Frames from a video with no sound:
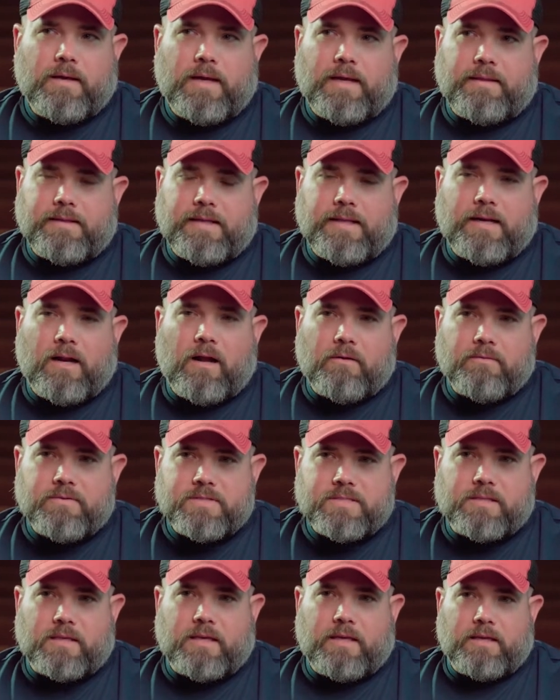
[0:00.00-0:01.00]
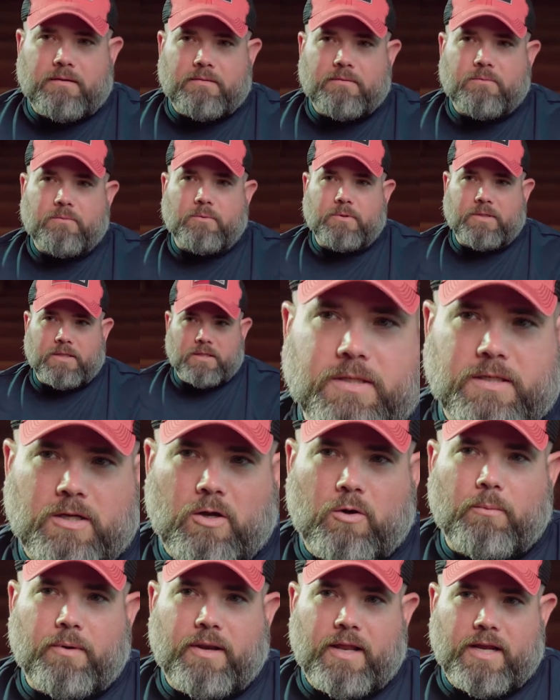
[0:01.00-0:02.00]
And then obviously with the
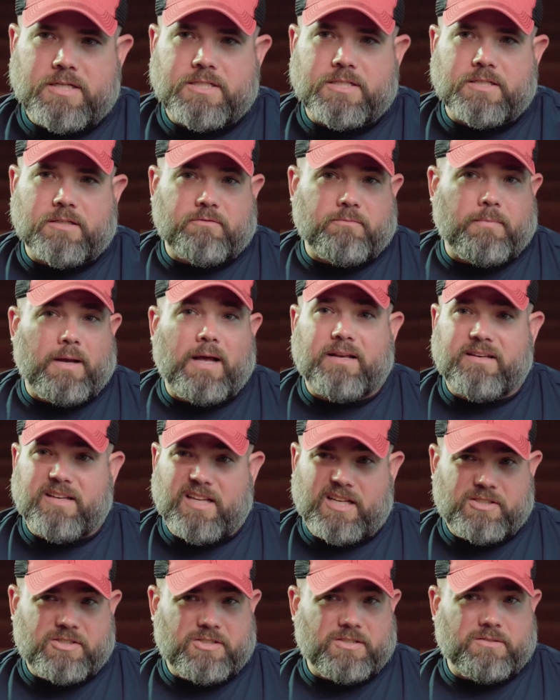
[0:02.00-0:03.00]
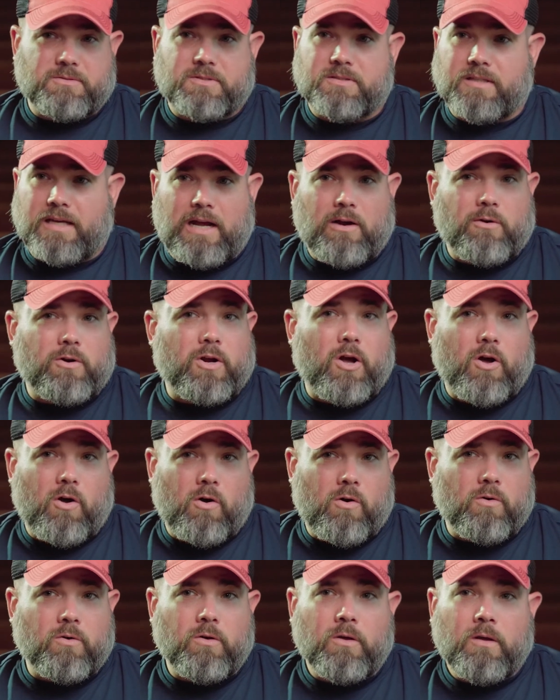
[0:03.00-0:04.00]
culmination of my addiction to
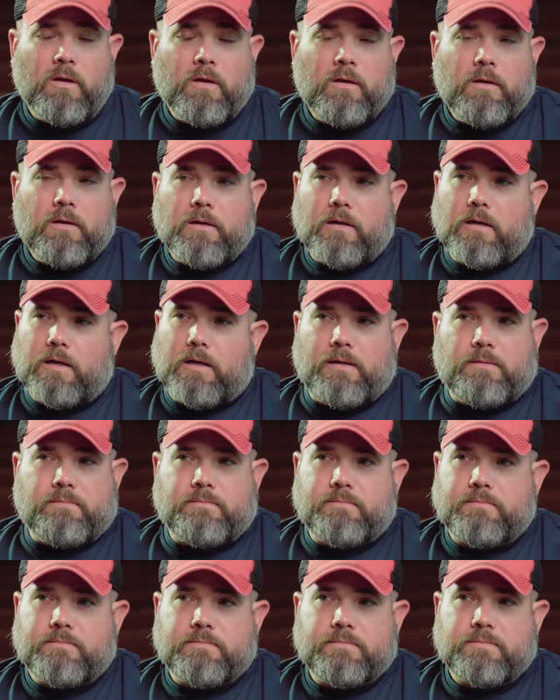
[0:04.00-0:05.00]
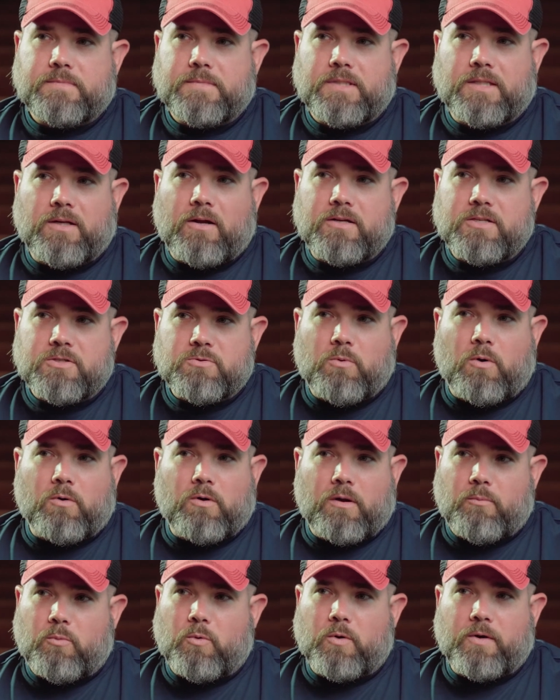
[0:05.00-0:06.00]
alcohol, I just woke
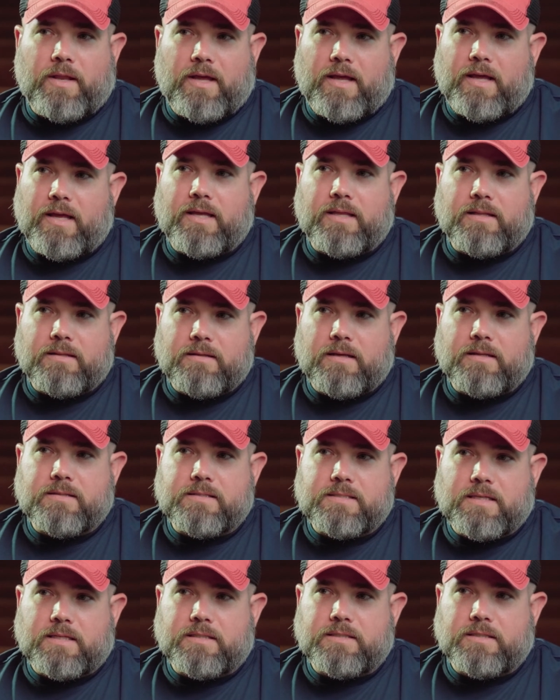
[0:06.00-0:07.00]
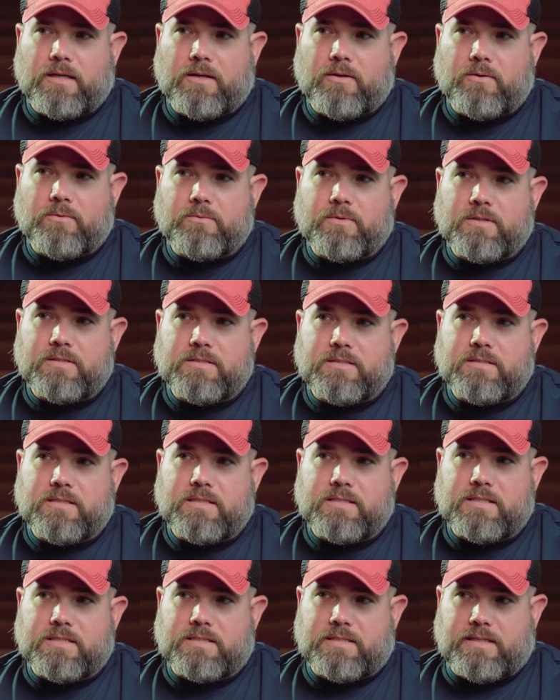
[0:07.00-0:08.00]
up one day and said, this
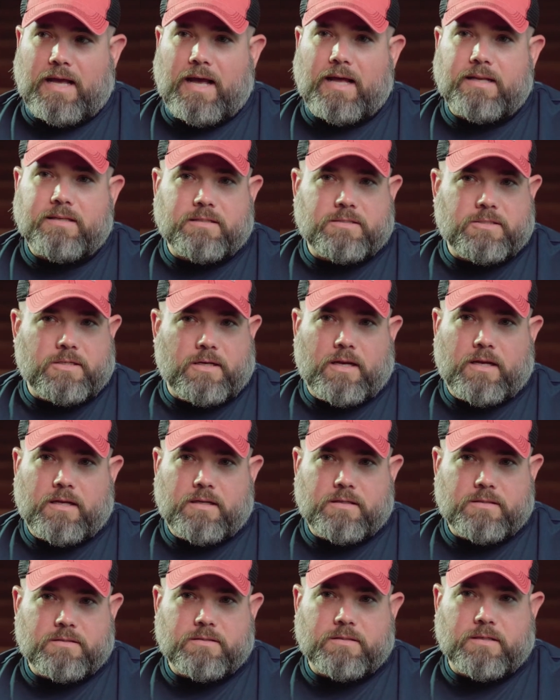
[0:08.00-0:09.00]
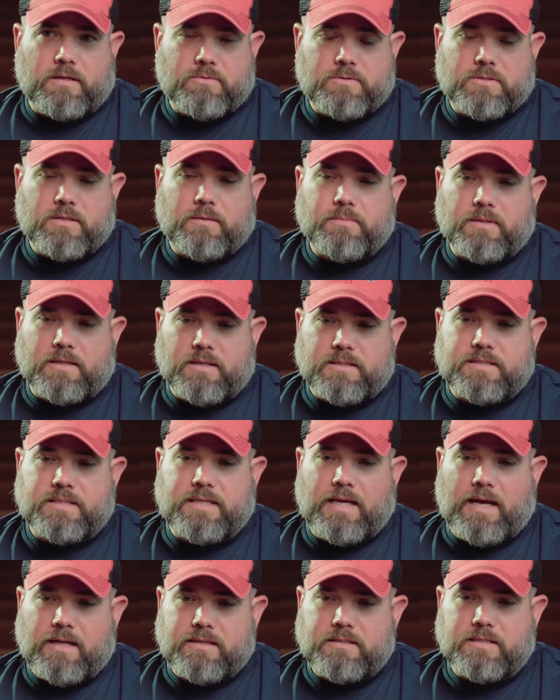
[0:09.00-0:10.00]
has got to change. Something has
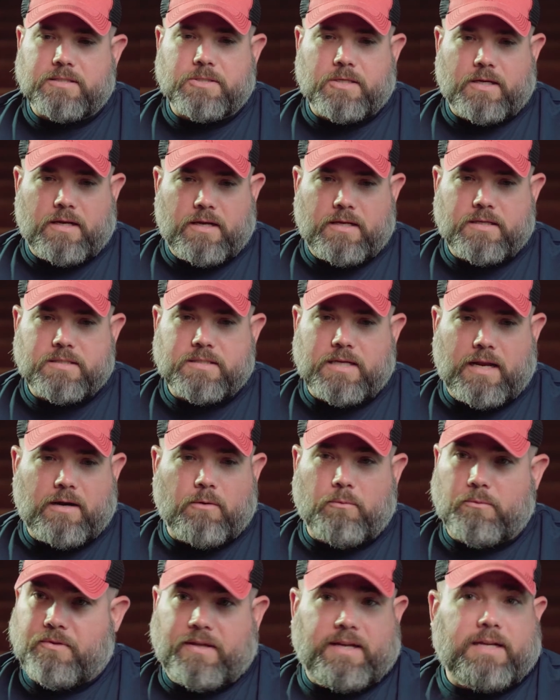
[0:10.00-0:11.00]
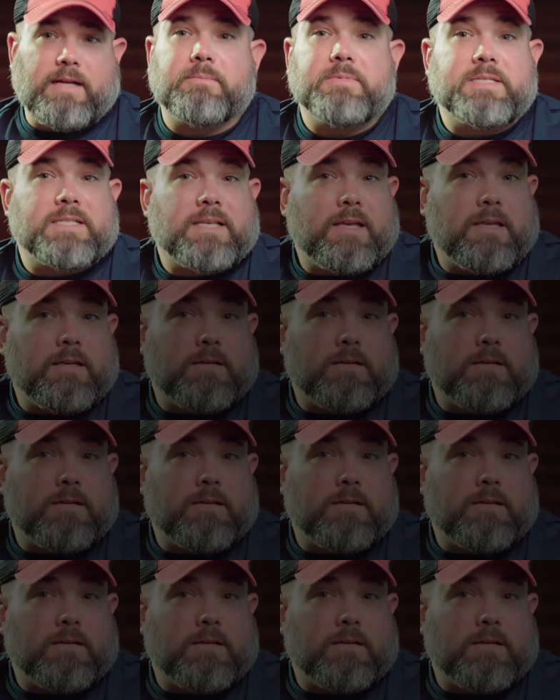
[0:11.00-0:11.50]
got to change. I don't think I'm saved.